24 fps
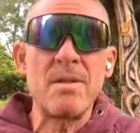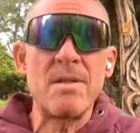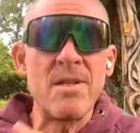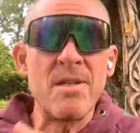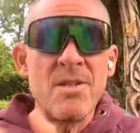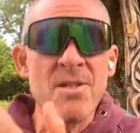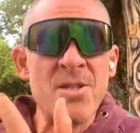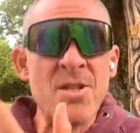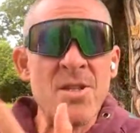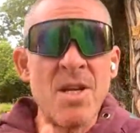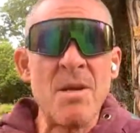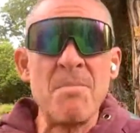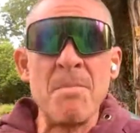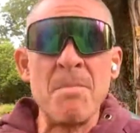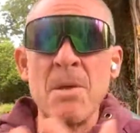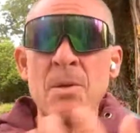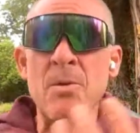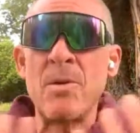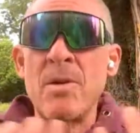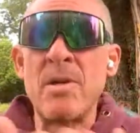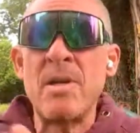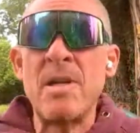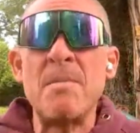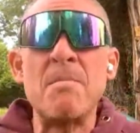this
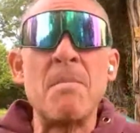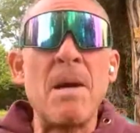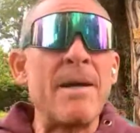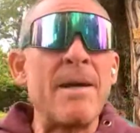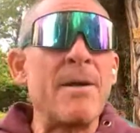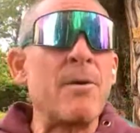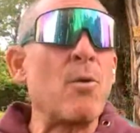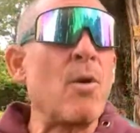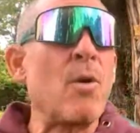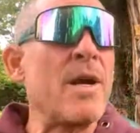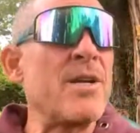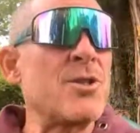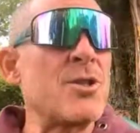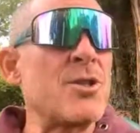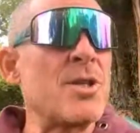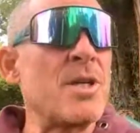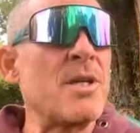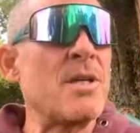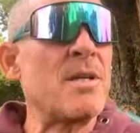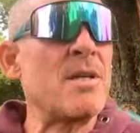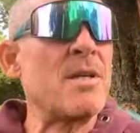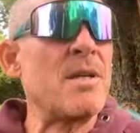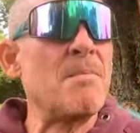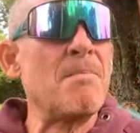community
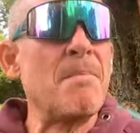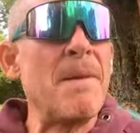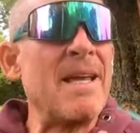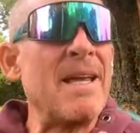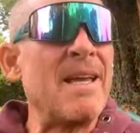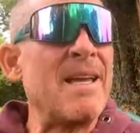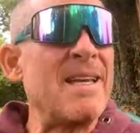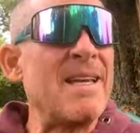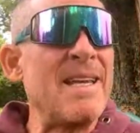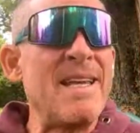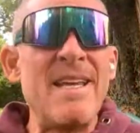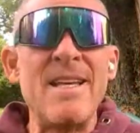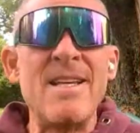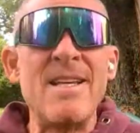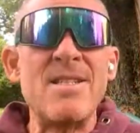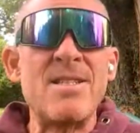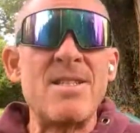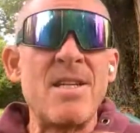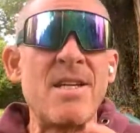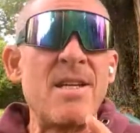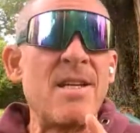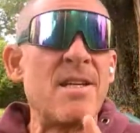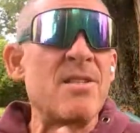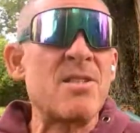migration and make it
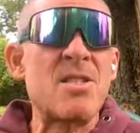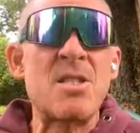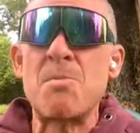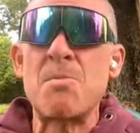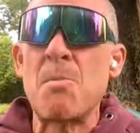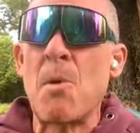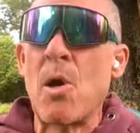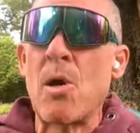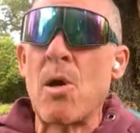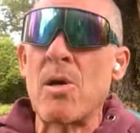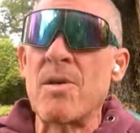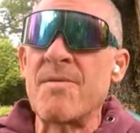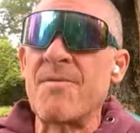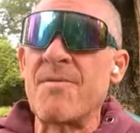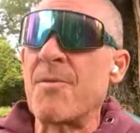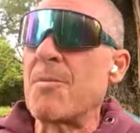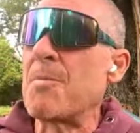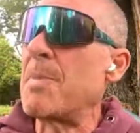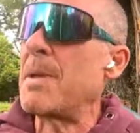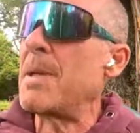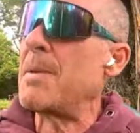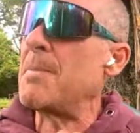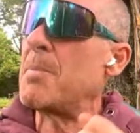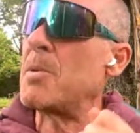easy and smart for
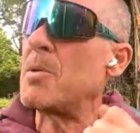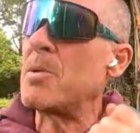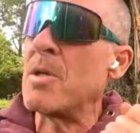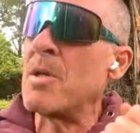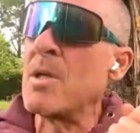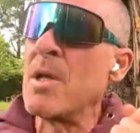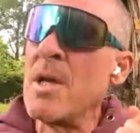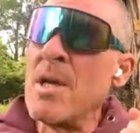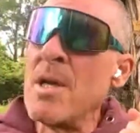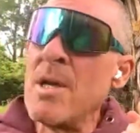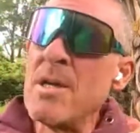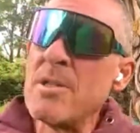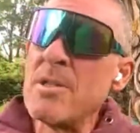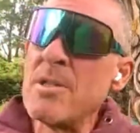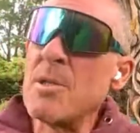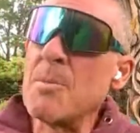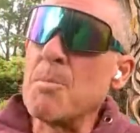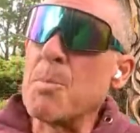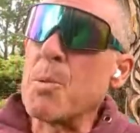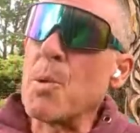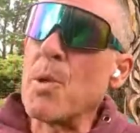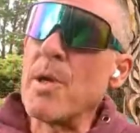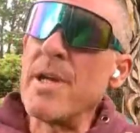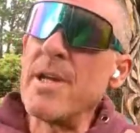people to
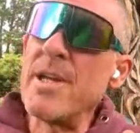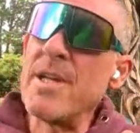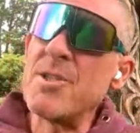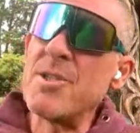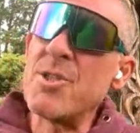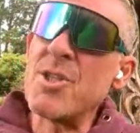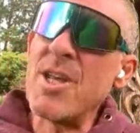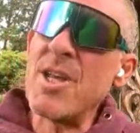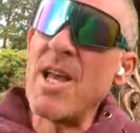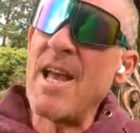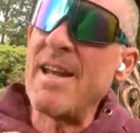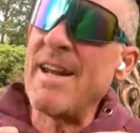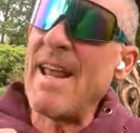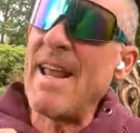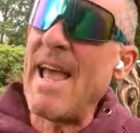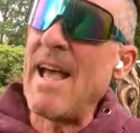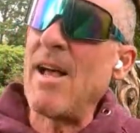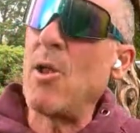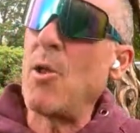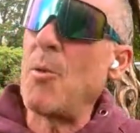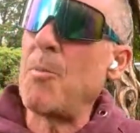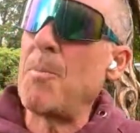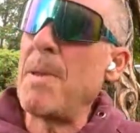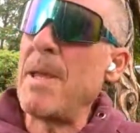bridge an
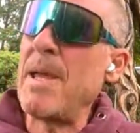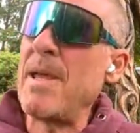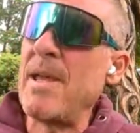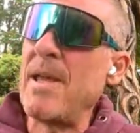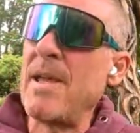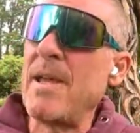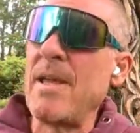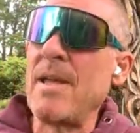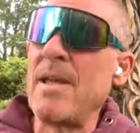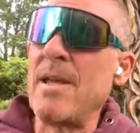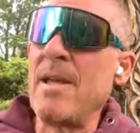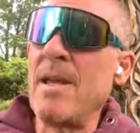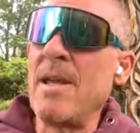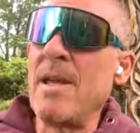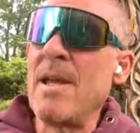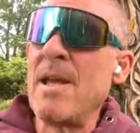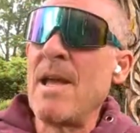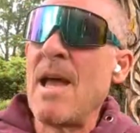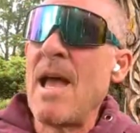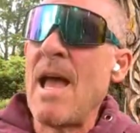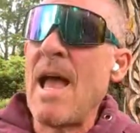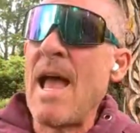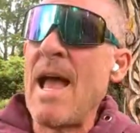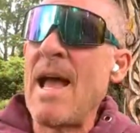LP
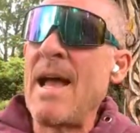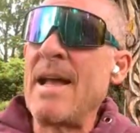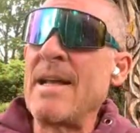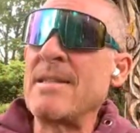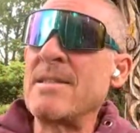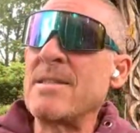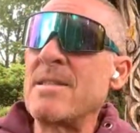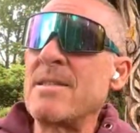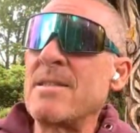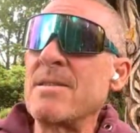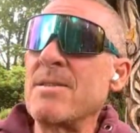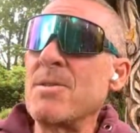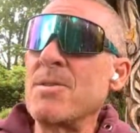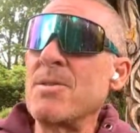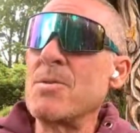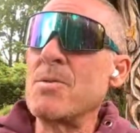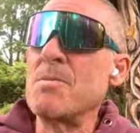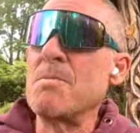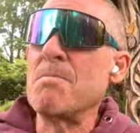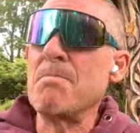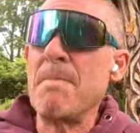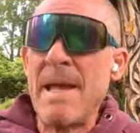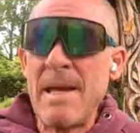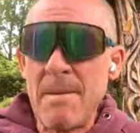and
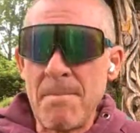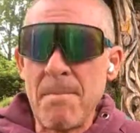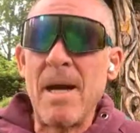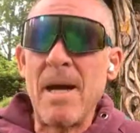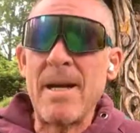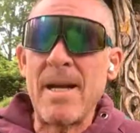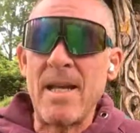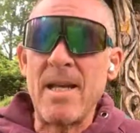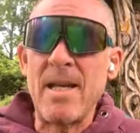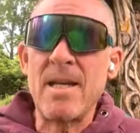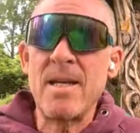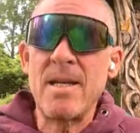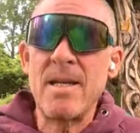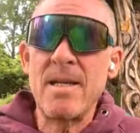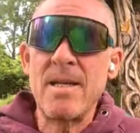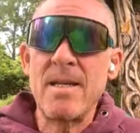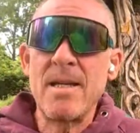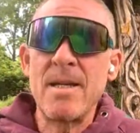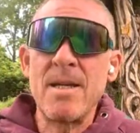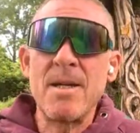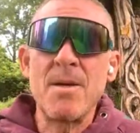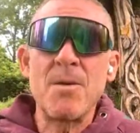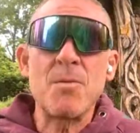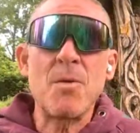to make money,
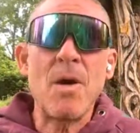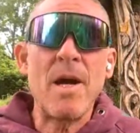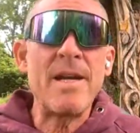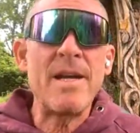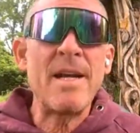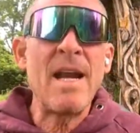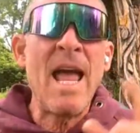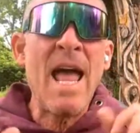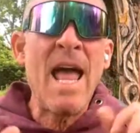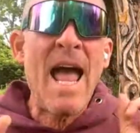right?